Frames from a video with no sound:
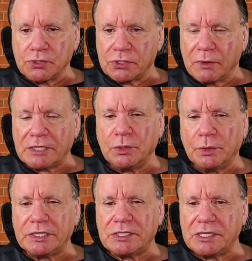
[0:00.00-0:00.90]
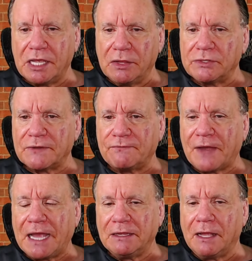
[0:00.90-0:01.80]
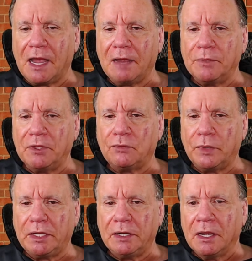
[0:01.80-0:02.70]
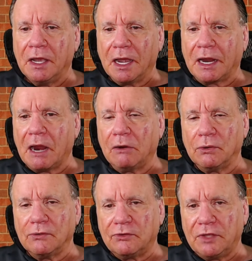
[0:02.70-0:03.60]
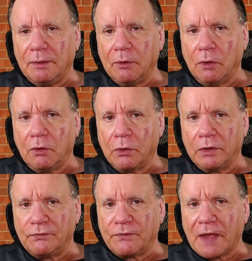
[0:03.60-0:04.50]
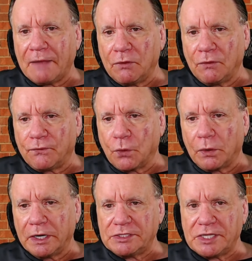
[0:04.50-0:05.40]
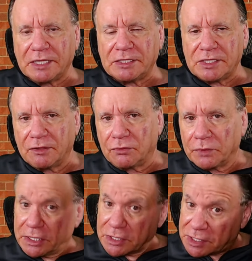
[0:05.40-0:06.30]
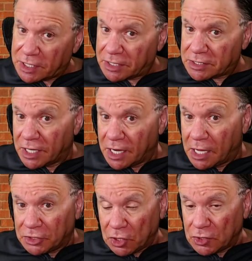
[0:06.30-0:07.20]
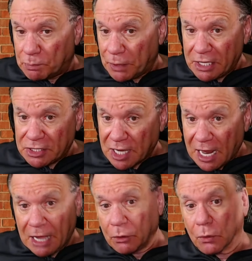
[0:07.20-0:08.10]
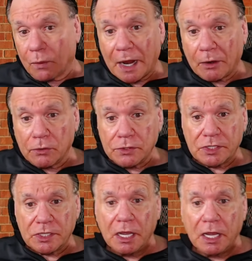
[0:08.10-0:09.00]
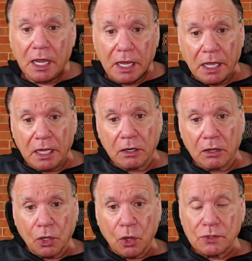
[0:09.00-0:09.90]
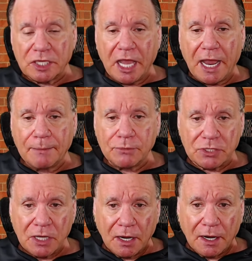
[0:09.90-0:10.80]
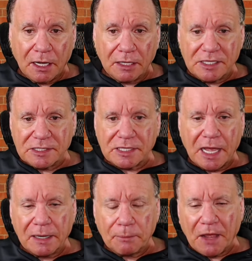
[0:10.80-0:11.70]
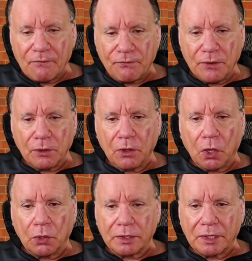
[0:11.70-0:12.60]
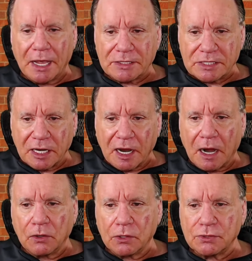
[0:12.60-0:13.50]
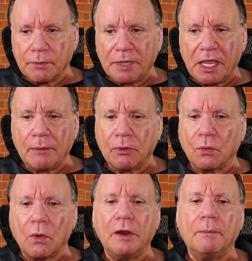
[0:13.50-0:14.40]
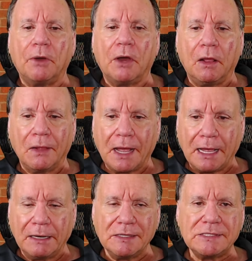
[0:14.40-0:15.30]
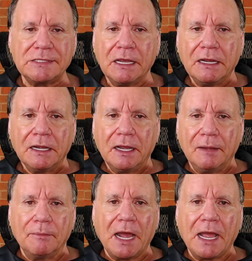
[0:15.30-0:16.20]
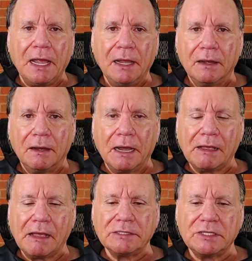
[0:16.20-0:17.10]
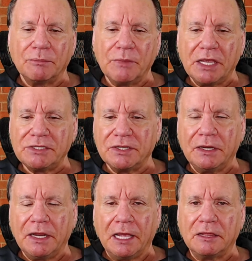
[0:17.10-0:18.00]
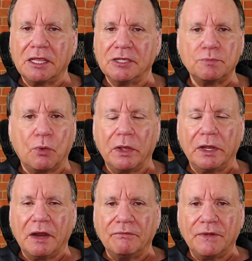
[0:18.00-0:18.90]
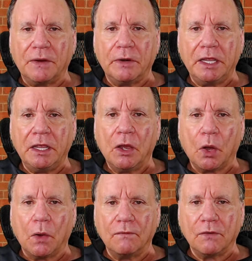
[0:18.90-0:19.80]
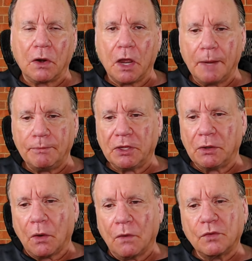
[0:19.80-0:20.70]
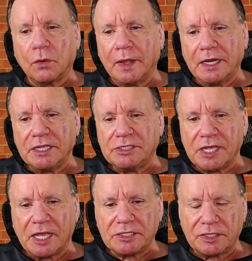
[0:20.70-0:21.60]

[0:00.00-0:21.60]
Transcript: So as you can see, there's a fine line between a Cardinals team going five and four and the Jets at three and six, just based on their records in close games uh, decided by a field goal or less. The Cardinals will be able to run the ball on this, in my uh, estimation, at this point, a very overhyped and overrated Jets